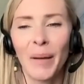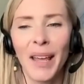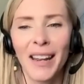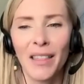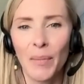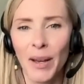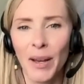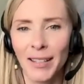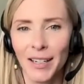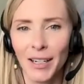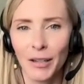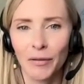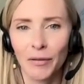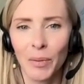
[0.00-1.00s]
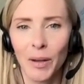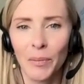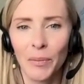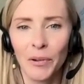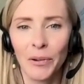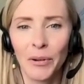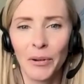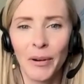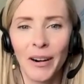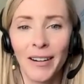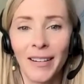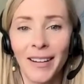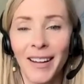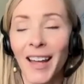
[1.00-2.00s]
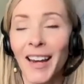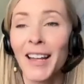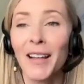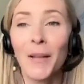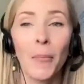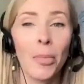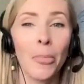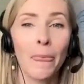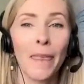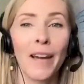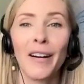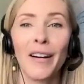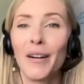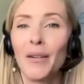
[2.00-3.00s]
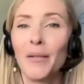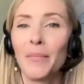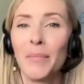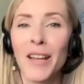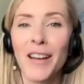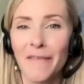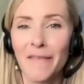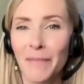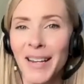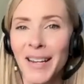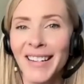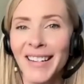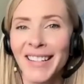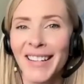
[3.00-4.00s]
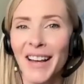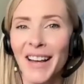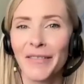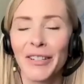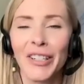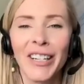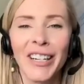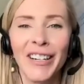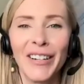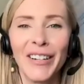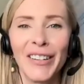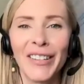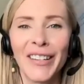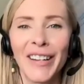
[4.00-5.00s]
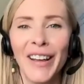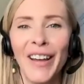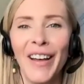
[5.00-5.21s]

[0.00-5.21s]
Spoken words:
getting the messages from people who are getting their BFPs after years,